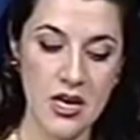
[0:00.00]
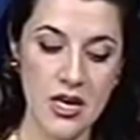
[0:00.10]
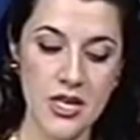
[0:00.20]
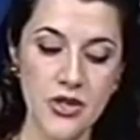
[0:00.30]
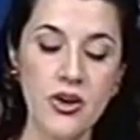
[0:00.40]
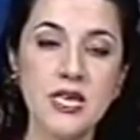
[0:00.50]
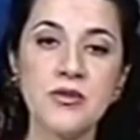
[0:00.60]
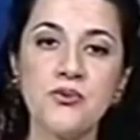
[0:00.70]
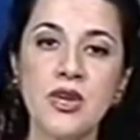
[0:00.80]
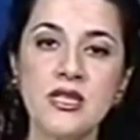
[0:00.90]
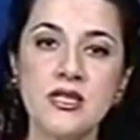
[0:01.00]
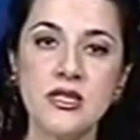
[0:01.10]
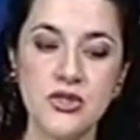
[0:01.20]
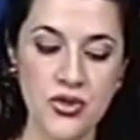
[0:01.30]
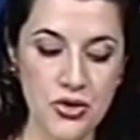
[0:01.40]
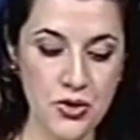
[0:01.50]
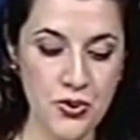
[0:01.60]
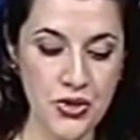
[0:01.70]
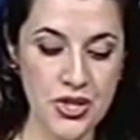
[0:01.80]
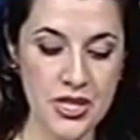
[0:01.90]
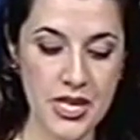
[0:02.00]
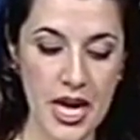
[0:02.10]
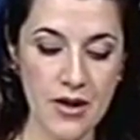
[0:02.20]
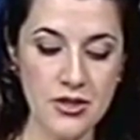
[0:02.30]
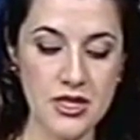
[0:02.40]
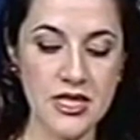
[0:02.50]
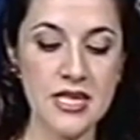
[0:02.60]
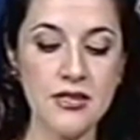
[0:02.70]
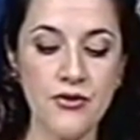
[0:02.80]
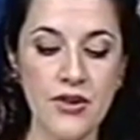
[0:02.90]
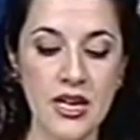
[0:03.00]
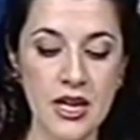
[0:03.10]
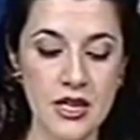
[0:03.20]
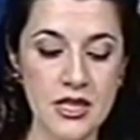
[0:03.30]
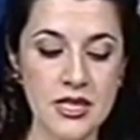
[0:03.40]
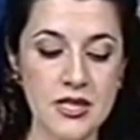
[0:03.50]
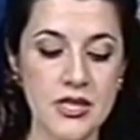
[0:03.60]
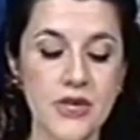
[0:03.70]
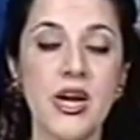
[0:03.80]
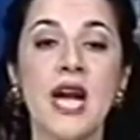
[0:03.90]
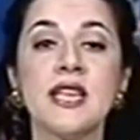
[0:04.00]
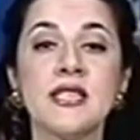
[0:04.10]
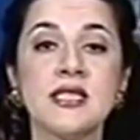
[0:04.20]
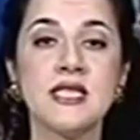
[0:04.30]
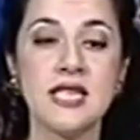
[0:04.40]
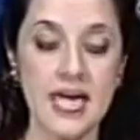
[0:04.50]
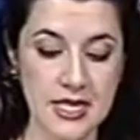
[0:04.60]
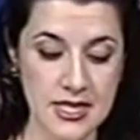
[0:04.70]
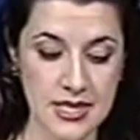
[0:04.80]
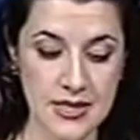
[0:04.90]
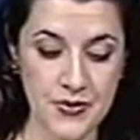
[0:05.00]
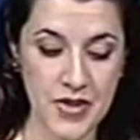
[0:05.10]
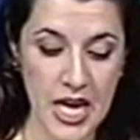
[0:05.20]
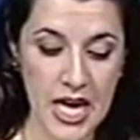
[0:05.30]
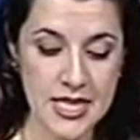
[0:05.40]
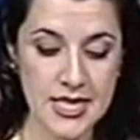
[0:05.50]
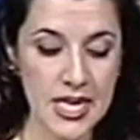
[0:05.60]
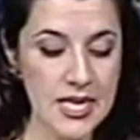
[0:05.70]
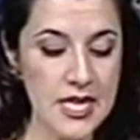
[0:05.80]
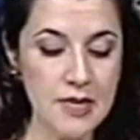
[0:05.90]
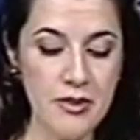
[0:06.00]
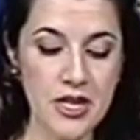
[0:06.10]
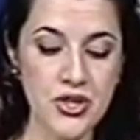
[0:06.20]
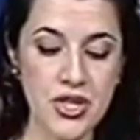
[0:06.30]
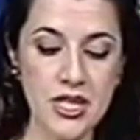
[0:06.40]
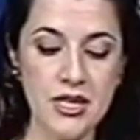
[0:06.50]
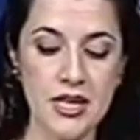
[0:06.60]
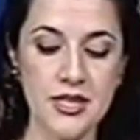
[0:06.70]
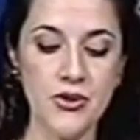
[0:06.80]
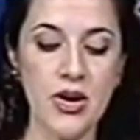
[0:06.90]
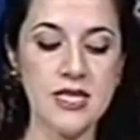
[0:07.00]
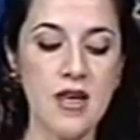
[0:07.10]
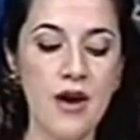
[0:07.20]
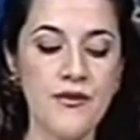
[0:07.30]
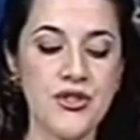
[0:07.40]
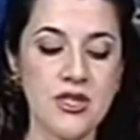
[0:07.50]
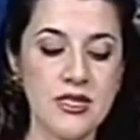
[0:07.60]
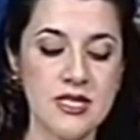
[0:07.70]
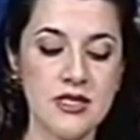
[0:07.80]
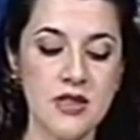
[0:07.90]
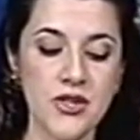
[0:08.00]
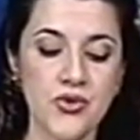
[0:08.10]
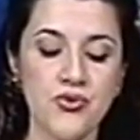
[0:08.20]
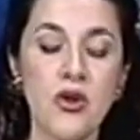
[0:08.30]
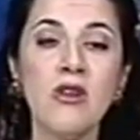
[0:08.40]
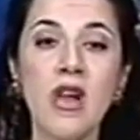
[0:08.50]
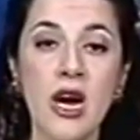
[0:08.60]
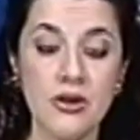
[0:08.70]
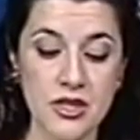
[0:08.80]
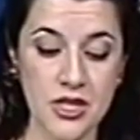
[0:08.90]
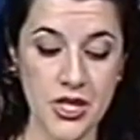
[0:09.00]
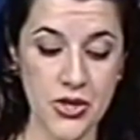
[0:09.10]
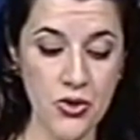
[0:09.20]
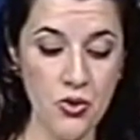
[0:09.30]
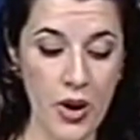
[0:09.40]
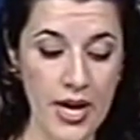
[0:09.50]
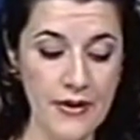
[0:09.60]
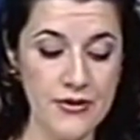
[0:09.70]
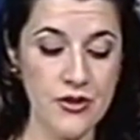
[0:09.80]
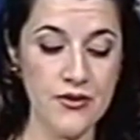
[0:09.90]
U.S. President George Bush announced state of alert in the United States. CNN mentioned that U.S. officials did not roll out new waves of